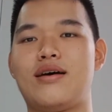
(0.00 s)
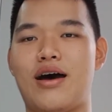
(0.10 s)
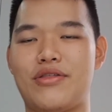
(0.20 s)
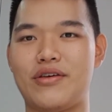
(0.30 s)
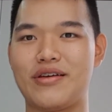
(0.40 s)

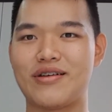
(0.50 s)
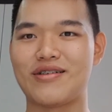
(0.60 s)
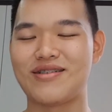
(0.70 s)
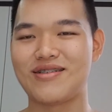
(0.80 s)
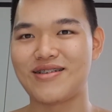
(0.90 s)
I think
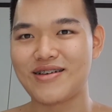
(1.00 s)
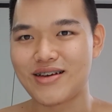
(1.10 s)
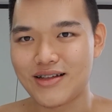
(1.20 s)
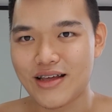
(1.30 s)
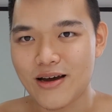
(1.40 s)

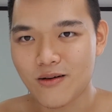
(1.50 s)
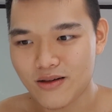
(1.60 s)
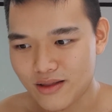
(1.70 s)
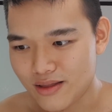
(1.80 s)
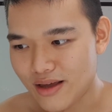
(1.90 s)
that
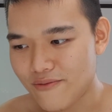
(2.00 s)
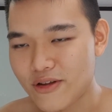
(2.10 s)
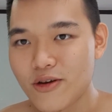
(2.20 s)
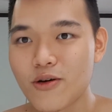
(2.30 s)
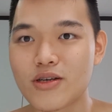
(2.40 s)
that
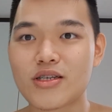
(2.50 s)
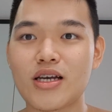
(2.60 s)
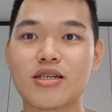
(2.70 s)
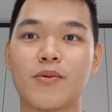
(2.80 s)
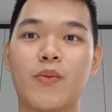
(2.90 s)
video is
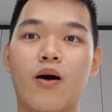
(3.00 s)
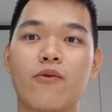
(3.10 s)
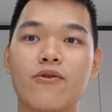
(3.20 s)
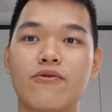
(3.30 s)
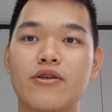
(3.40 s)
such a
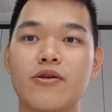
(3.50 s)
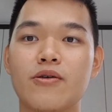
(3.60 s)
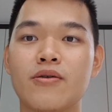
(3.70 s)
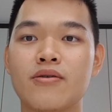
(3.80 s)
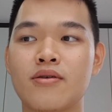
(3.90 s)
powerful
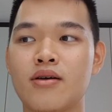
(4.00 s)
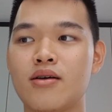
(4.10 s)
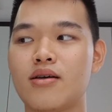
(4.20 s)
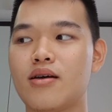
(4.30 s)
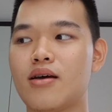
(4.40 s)
video,
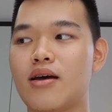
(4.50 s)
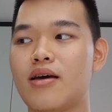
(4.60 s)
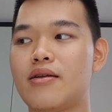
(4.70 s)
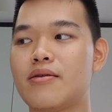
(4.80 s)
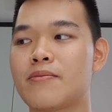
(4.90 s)

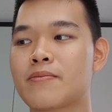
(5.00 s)
and